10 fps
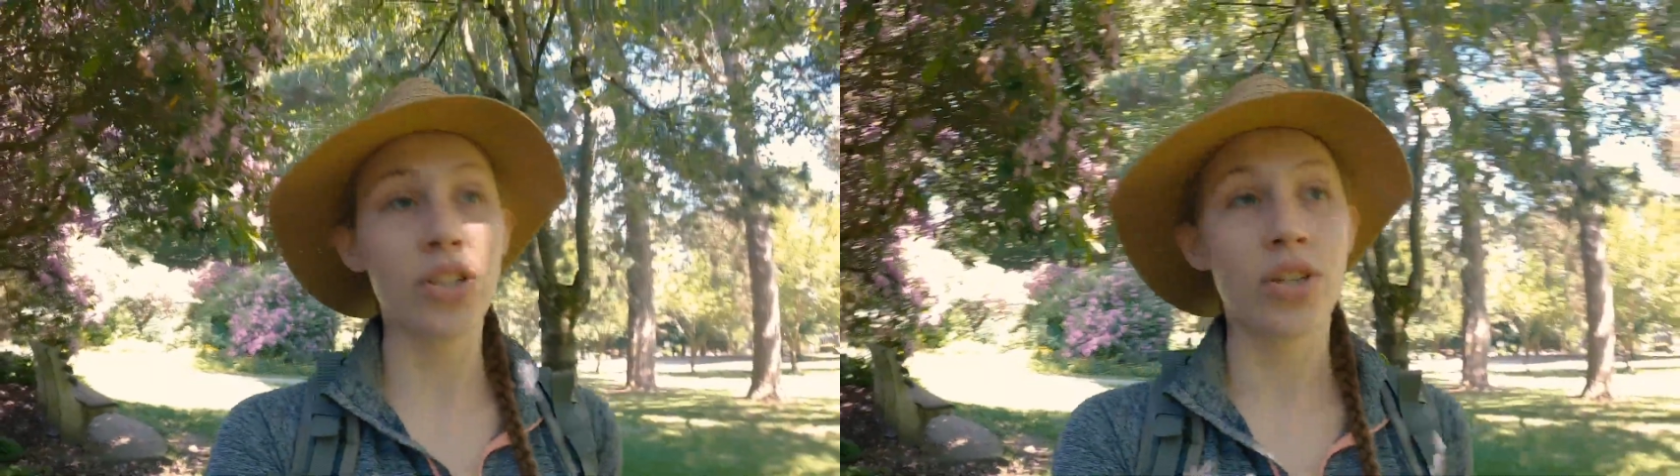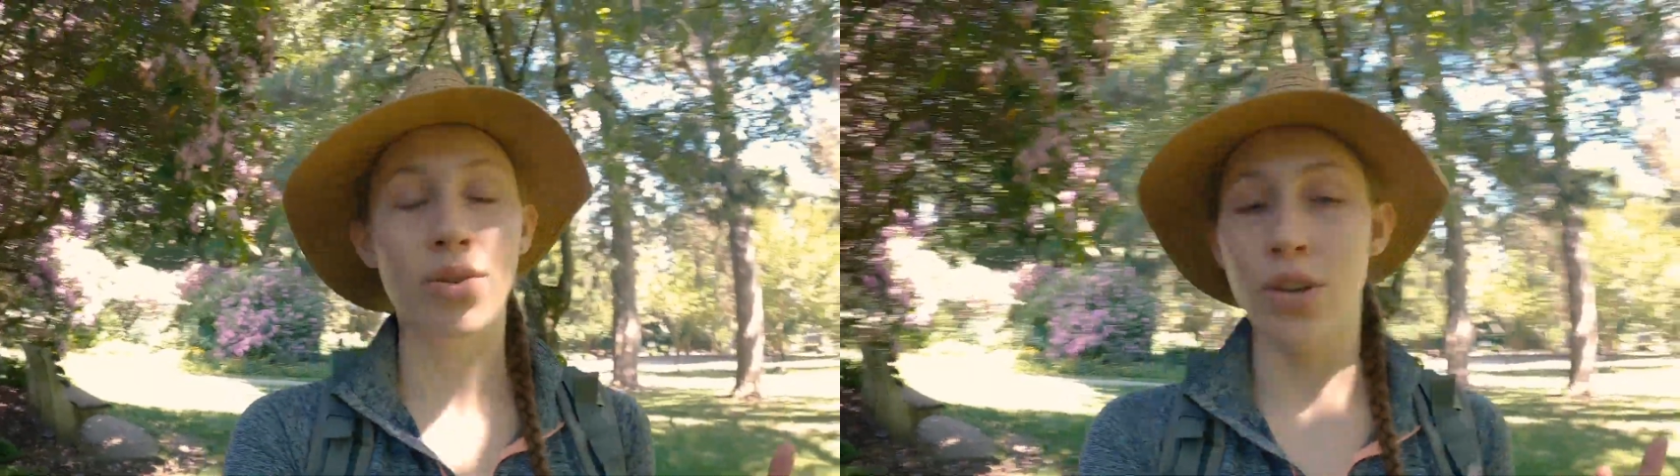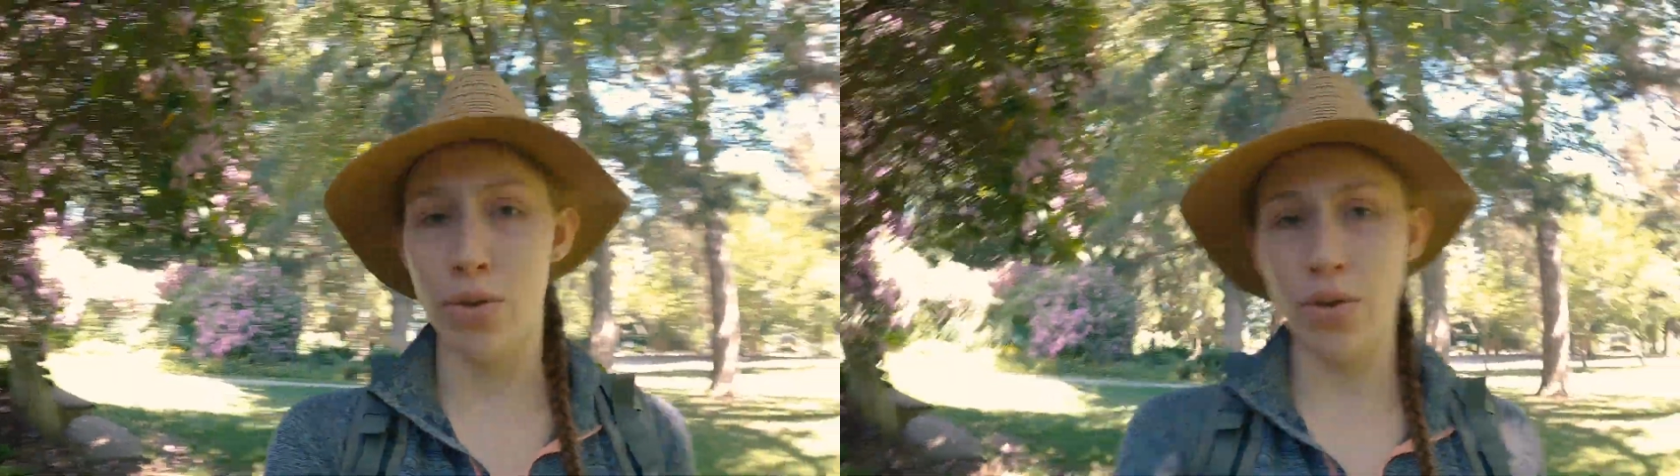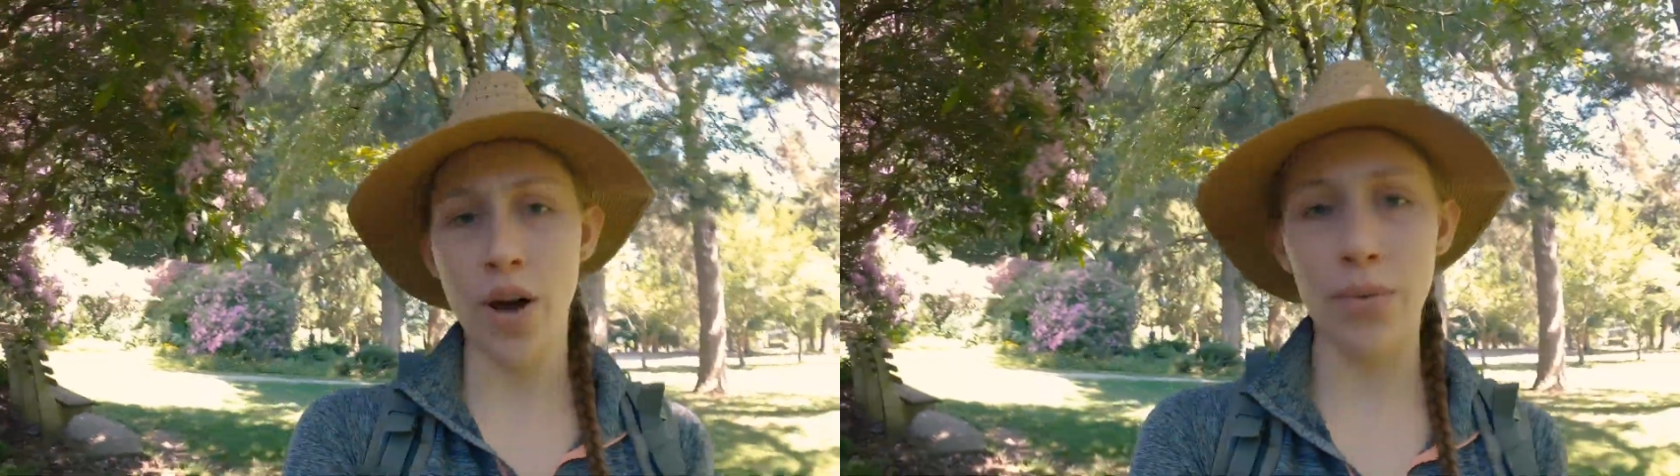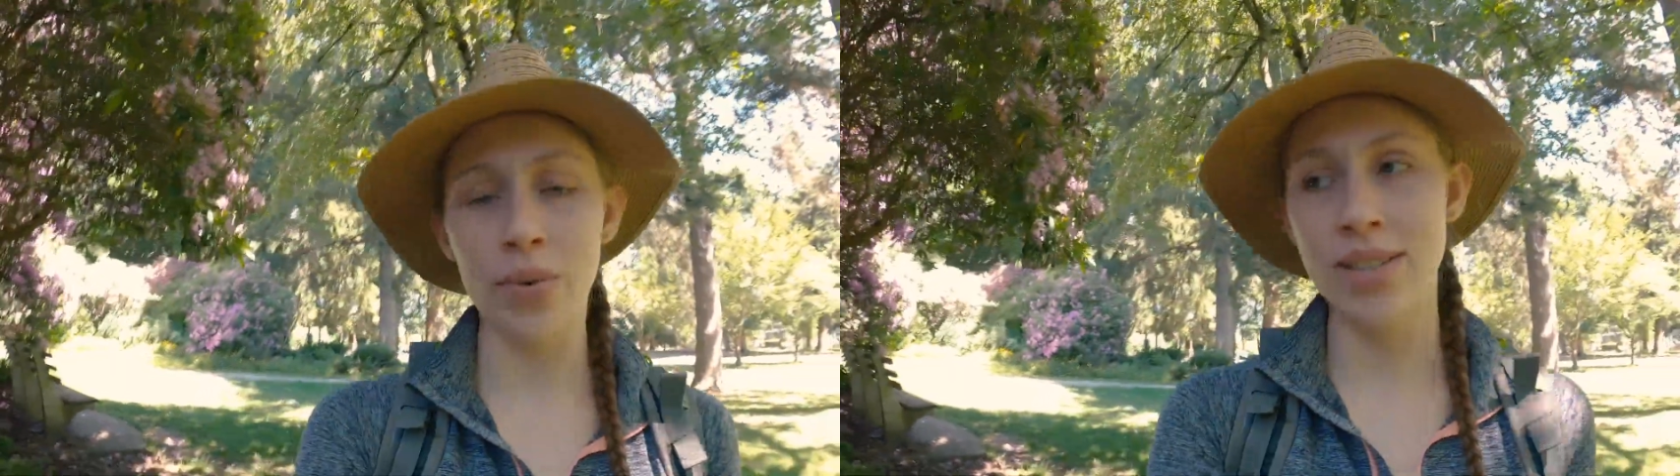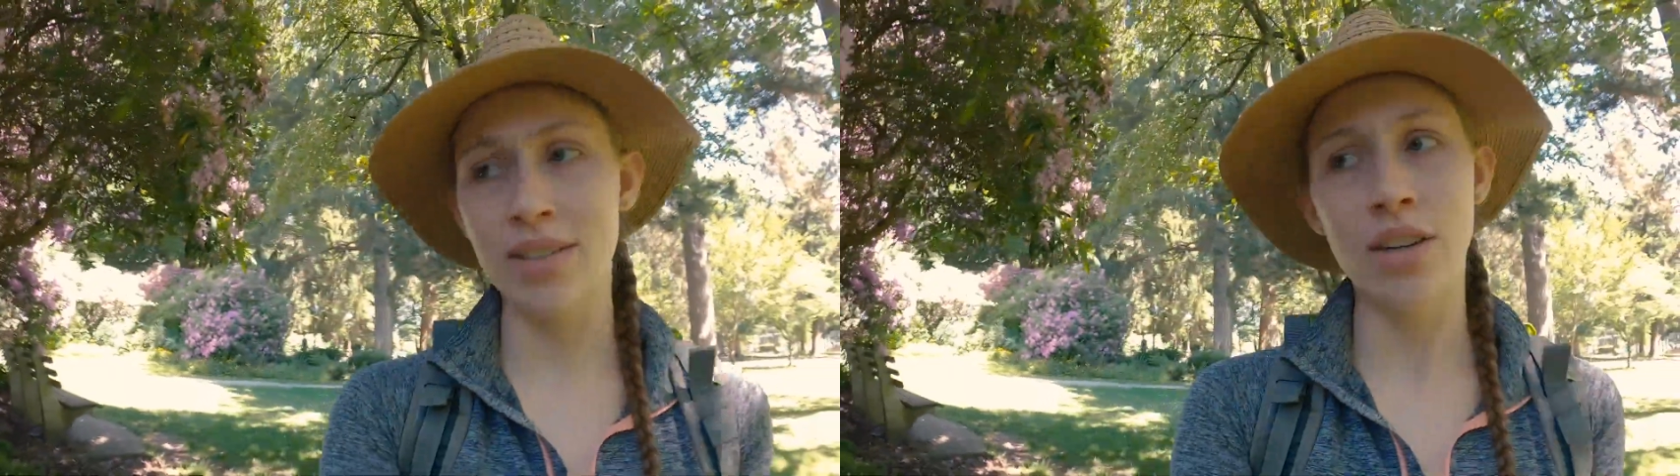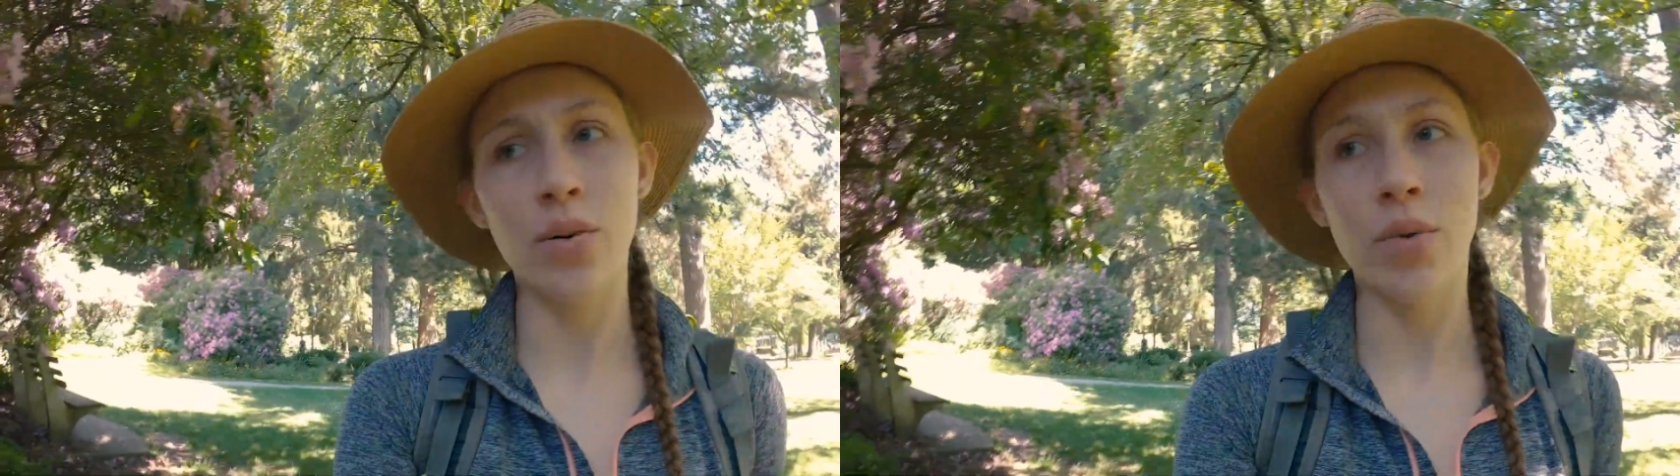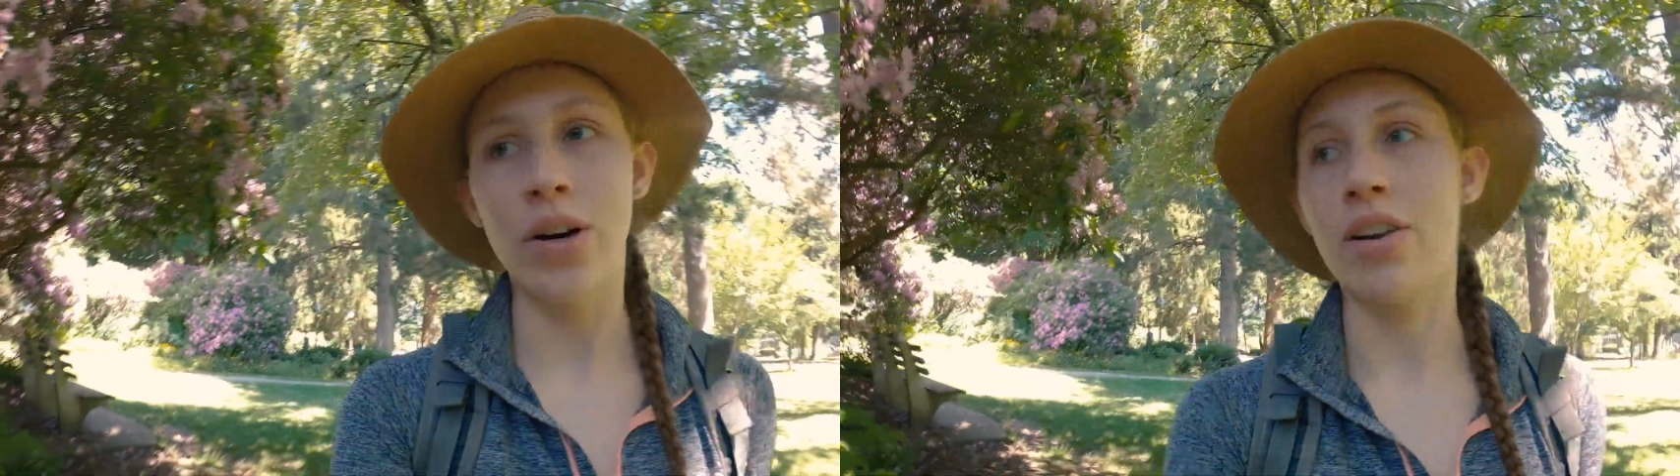do or you thought wasn't
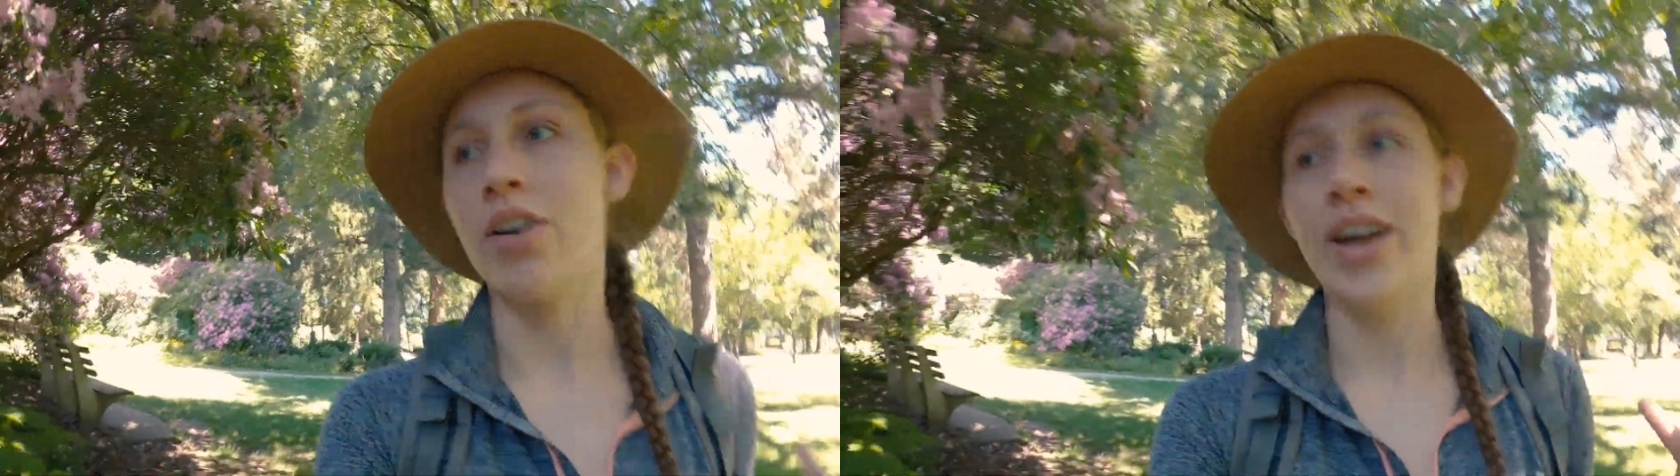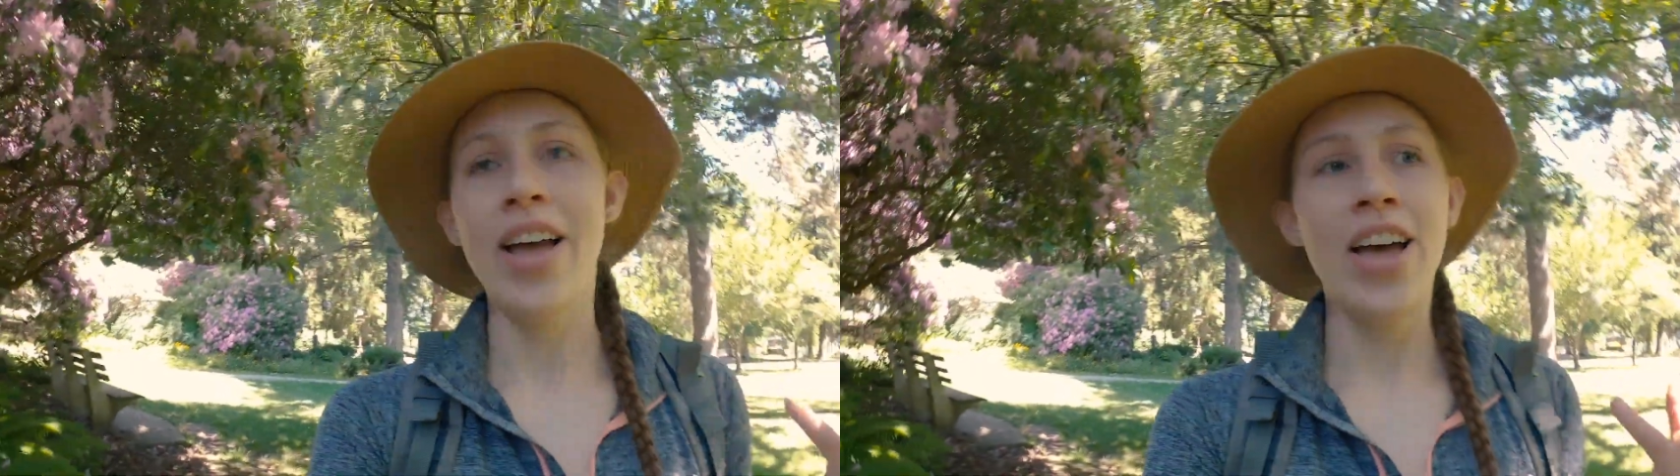gonna work, or